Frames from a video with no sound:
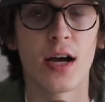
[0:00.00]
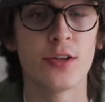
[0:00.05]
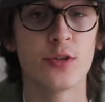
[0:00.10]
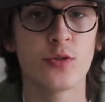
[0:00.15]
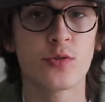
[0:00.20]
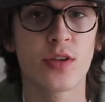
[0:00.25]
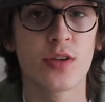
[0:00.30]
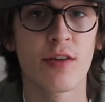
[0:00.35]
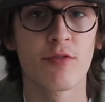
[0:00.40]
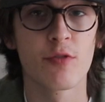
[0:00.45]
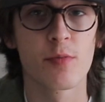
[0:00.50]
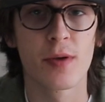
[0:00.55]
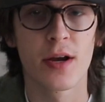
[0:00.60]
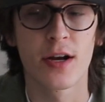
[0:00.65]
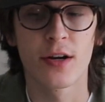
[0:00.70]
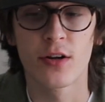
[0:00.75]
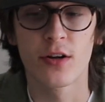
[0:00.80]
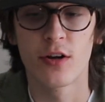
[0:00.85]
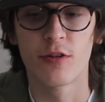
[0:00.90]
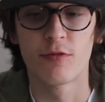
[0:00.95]
I used to have a
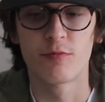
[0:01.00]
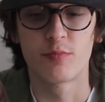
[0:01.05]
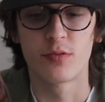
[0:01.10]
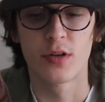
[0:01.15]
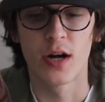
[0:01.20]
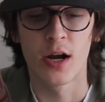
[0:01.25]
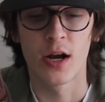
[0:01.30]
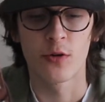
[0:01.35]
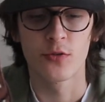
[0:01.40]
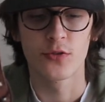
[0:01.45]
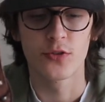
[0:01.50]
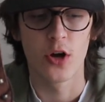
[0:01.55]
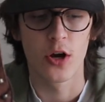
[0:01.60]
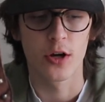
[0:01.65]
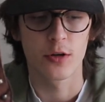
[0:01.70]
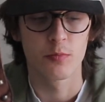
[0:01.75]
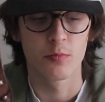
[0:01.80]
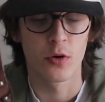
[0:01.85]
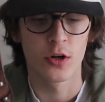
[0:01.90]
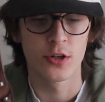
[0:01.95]
pair of brown
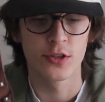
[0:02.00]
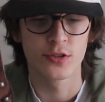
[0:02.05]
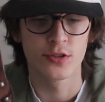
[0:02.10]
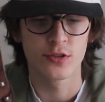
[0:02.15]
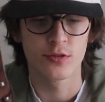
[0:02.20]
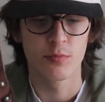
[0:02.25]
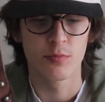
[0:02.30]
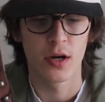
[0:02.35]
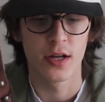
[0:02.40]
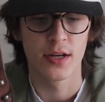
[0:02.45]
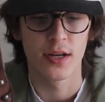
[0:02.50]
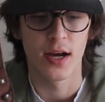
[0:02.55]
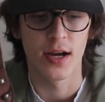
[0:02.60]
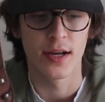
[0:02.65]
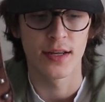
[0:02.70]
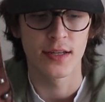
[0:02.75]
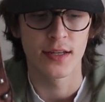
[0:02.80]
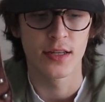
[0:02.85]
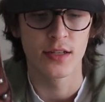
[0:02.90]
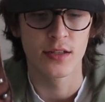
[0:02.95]
Doc Martens, but
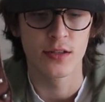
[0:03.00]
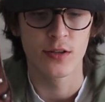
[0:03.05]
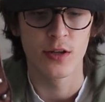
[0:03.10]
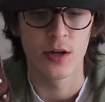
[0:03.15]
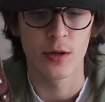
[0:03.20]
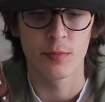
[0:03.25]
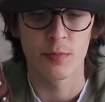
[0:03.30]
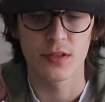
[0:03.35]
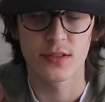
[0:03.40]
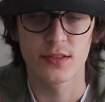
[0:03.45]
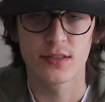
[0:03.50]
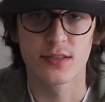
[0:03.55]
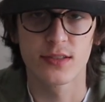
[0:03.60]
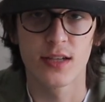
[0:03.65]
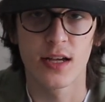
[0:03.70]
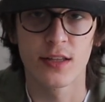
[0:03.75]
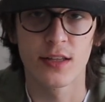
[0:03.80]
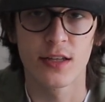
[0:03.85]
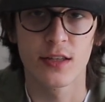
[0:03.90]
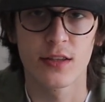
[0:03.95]
I ended up
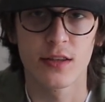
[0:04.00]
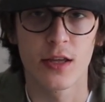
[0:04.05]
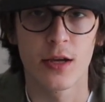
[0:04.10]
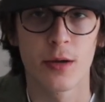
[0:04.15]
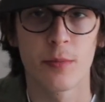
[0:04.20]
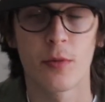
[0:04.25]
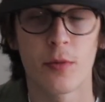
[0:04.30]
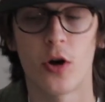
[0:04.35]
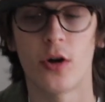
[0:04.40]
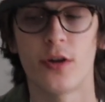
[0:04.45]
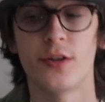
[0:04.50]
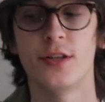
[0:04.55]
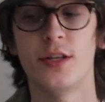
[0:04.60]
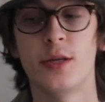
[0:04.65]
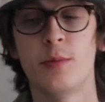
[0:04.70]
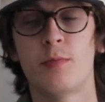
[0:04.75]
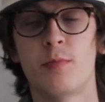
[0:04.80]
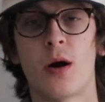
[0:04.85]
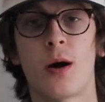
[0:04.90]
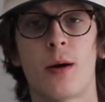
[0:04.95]
selling them on
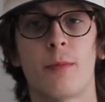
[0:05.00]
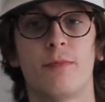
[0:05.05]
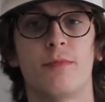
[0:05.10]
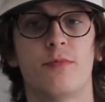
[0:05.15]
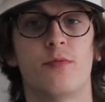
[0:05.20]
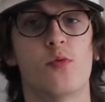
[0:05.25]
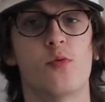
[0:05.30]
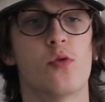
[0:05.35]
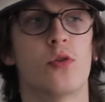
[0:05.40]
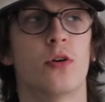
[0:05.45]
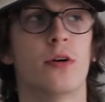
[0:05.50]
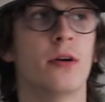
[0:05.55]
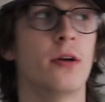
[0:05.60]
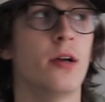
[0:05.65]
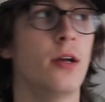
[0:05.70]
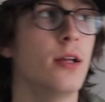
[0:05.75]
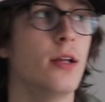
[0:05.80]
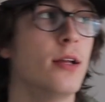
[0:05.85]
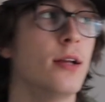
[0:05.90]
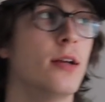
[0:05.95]
Depop for
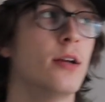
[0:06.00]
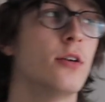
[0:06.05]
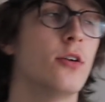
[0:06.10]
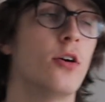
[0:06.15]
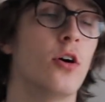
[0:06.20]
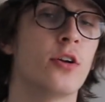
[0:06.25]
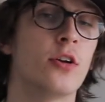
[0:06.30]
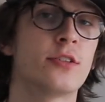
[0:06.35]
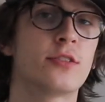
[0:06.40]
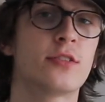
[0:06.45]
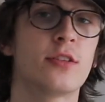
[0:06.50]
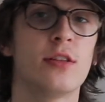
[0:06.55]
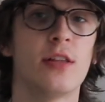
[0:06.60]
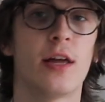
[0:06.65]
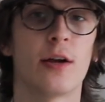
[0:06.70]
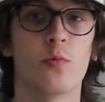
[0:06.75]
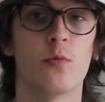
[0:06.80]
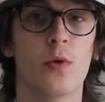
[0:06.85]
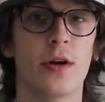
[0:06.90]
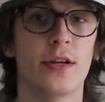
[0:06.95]
honestly
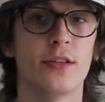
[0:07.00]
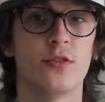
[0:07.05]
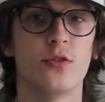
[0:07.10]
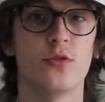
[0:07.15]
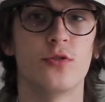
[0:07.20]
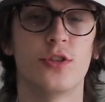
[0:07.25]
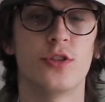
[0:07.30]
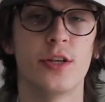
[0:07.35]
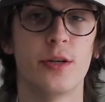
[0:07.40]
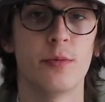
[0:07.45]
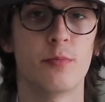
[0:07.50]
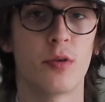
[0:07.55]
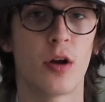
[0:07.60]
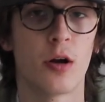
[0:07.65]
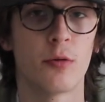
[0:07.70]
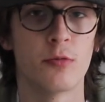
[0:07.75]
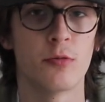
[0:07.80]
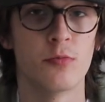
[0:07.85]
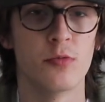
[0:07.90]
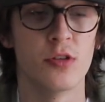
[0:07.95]
like way too cheap
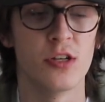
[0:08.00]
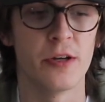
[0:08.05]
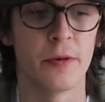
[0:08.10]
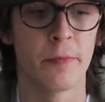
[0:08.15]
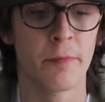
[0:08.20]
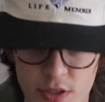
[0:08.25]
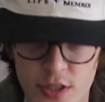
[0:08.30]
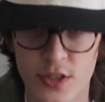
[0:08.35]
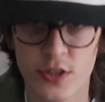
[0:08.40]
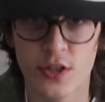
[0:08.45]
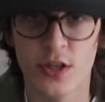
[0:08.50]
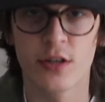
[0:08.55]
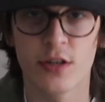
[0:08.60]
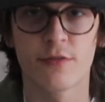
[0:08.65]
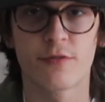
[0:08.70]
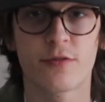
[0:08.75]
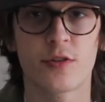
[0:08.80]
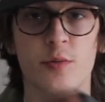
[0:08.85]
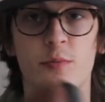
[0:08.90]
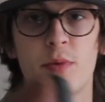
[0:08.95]
probably. But then you get
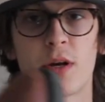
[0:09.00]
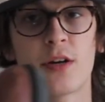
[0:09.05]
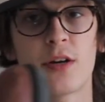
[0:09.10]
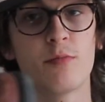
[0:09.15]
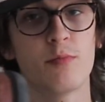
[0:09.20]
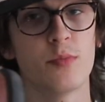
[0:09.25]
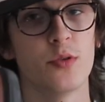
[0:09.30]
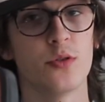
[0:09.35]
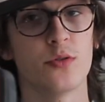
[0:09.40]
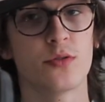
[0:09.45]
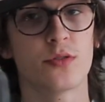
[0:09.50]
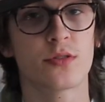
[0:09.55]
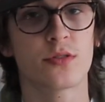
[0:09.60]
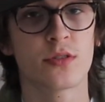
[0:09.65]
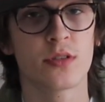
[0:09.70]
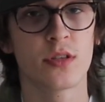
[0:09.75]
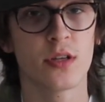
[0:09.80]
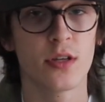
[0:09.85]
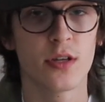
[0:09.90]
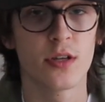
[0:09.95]
a free pair of boots